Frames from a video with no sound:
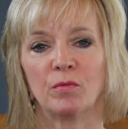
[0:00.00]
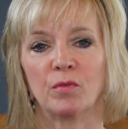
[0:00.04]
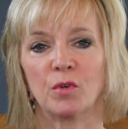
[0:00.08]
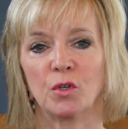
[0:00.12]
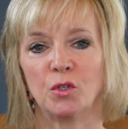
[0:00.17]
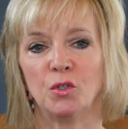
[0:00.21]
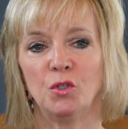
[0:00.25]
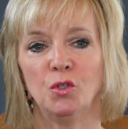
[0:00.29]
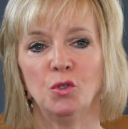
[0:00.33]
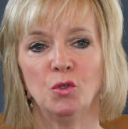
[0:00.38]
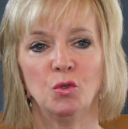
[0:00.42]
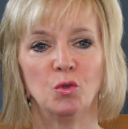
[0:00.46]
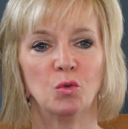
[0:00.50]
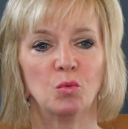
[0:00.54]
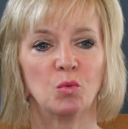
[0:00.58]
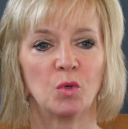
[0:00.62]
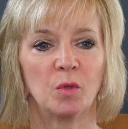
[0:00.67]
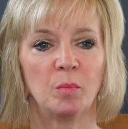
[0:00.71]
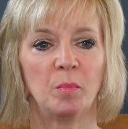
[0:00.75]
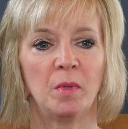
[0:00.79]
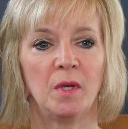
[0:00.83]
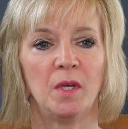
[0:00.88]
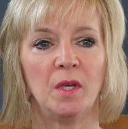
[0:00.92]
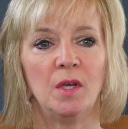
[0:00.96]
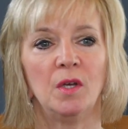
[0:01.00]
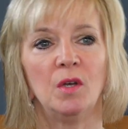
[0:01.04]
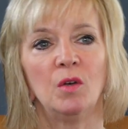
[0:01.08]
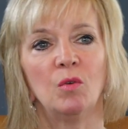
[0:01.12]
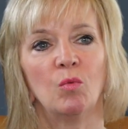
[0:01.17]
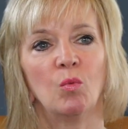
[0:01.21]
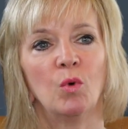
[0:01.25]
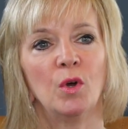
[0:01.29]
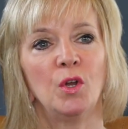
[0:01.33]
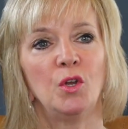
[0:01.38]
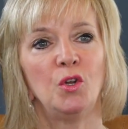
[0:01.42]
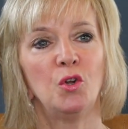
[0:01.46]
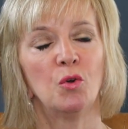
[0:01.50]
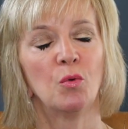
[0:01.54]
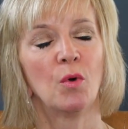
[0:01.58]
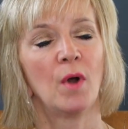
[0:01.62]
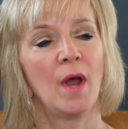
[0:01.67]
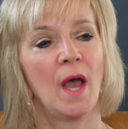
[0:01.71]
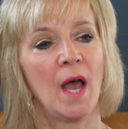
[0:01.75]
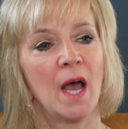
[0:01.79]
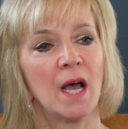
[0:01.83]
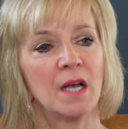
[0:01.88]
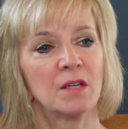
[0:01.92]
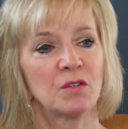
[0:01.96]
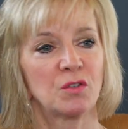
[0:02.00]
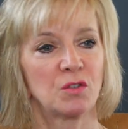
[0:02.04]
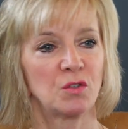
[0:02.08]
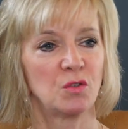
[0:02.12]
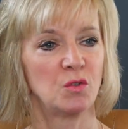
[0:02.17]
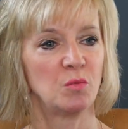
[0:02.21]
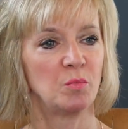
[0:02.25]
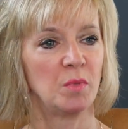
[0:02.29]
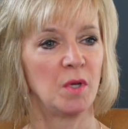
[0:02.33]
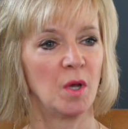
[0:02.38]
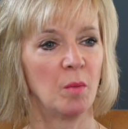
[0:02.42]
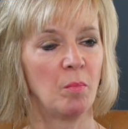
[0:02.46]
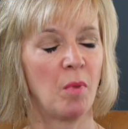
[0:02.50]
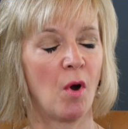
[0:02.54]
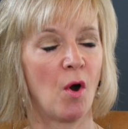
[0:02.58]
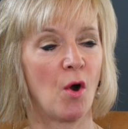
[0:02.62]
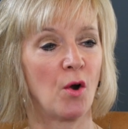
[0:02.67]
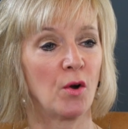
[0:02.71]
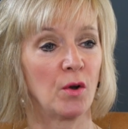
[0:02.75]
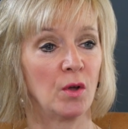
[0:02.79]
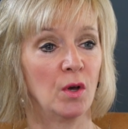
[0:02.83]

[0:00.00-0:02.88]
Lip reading: for you would be when you were asked to be a part